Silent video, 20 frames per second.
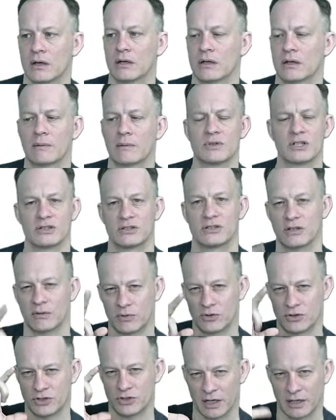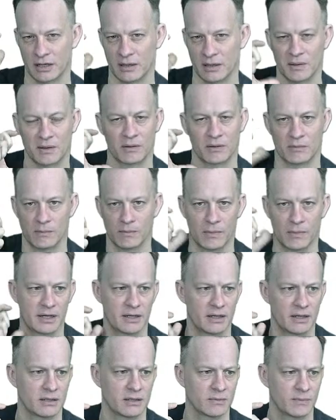I'm just double checking my
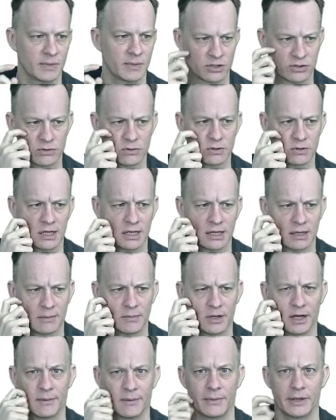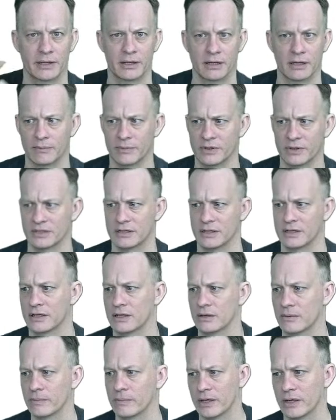day to make sure that I'm not making a mistake
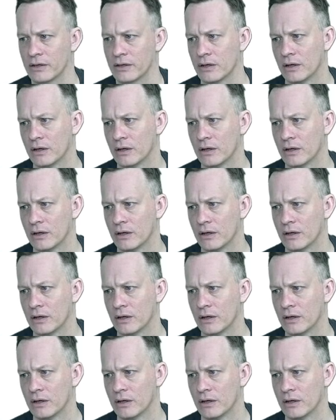here, but